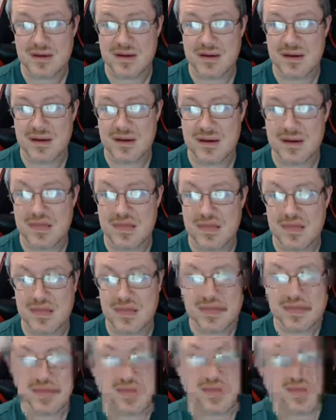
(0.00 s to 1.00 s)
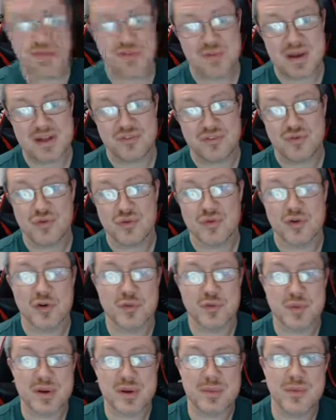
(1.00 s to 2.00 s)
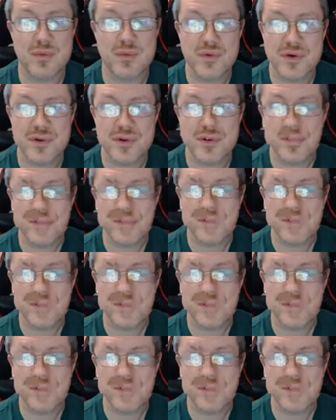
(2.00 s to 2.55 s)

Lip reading: And it ties back to Realm Reborn.